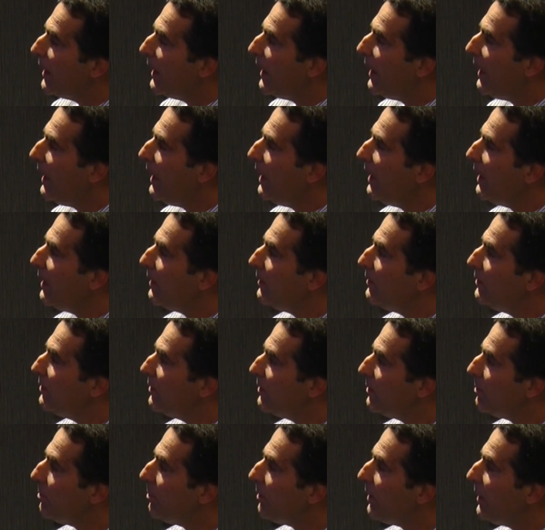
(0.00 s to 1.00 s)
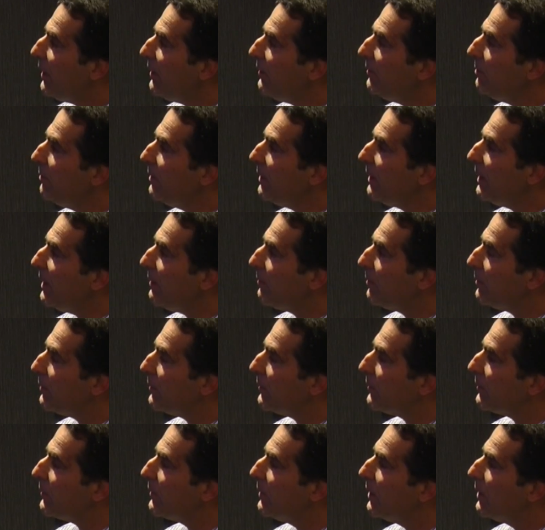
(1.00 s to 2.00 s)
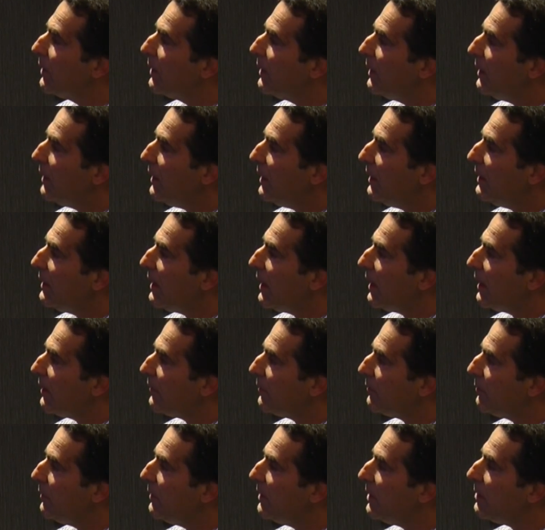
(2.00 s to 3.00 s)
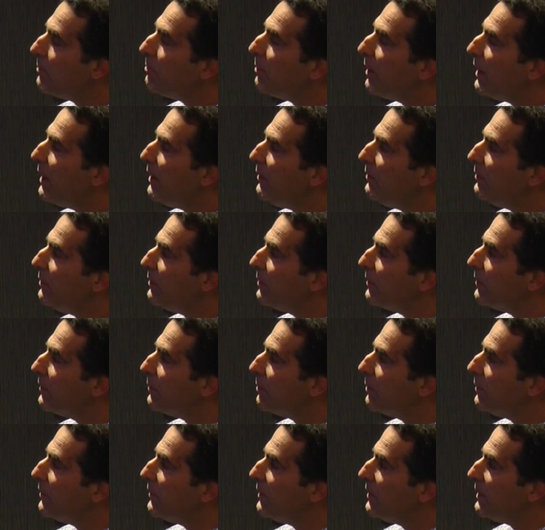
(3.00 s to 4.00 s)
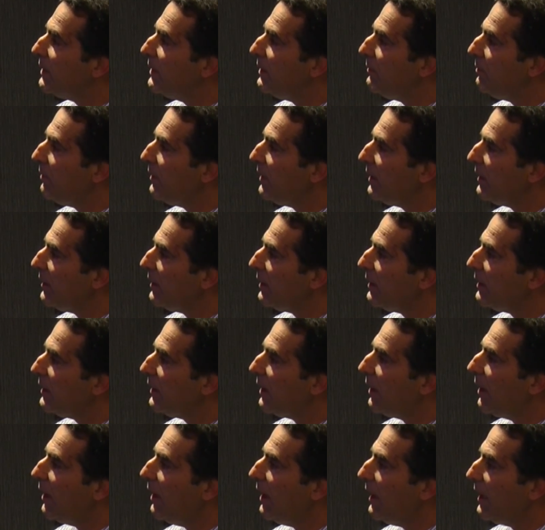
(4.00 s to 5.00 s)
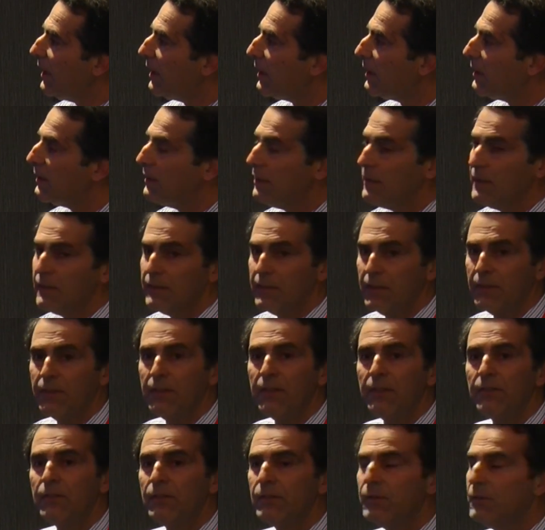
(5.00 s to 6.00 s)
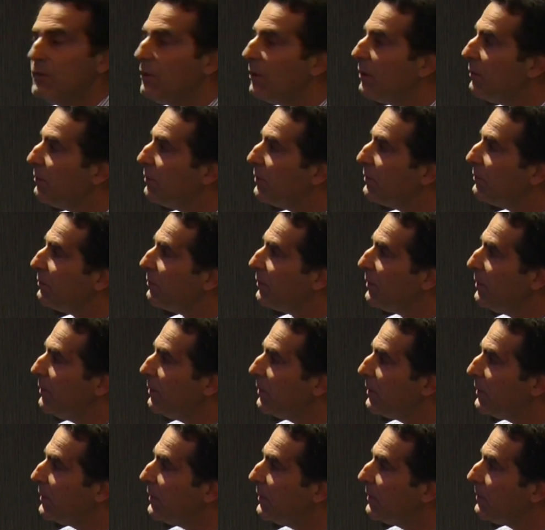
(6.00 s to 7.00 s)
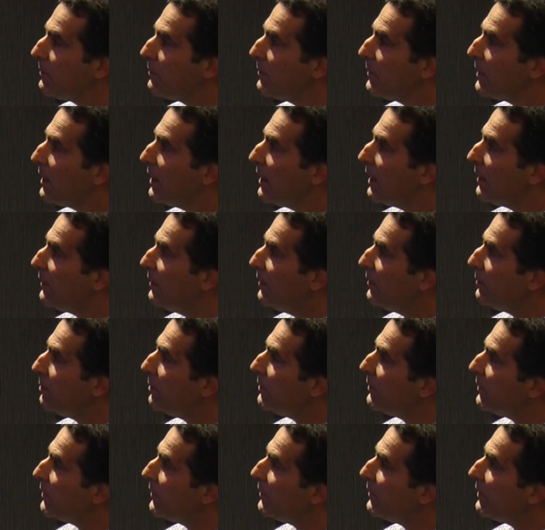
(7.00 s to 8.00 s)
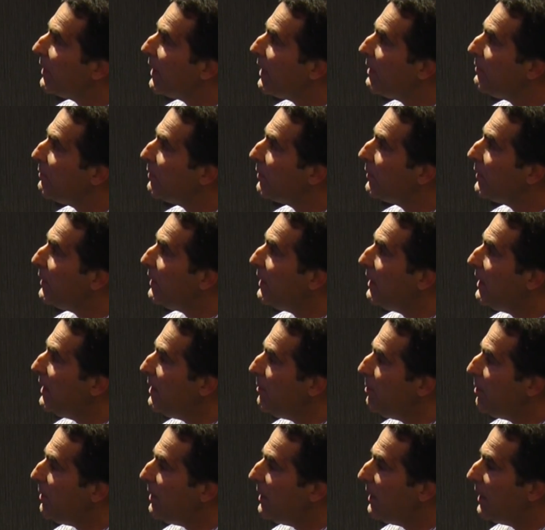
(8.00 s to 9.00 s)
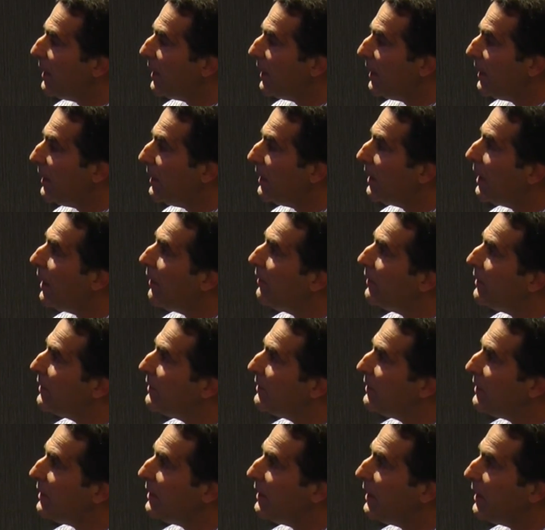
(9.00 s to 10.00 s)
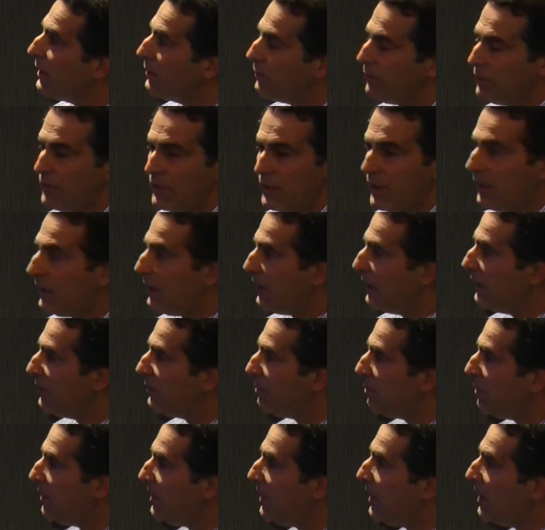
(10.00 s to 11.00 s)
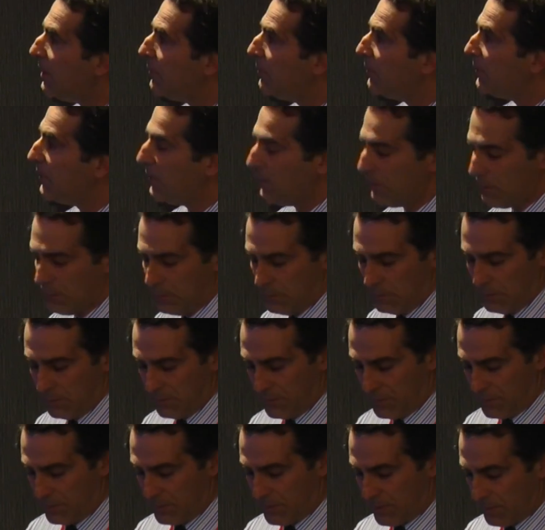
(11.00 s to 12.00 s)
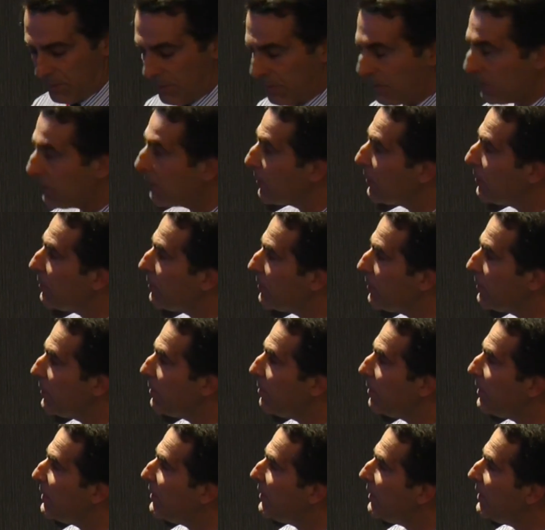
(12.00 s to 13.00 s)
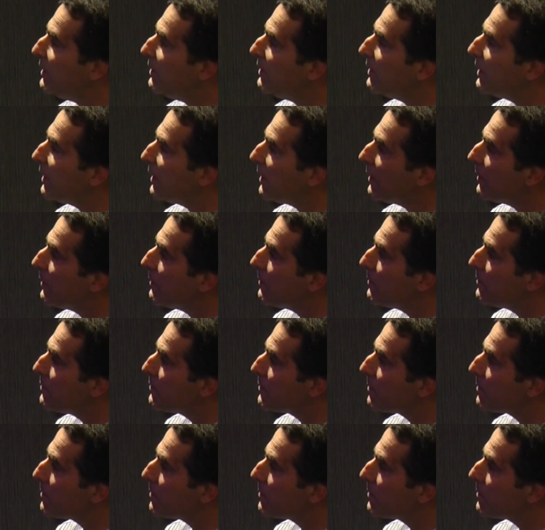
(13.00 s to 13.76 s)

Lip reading: And the plasma levels in arthritic patients were significantly higher than in synovial fluid. And this was the same for the EPA and the DHA SPMs in all of them, and I won't go through them in detail.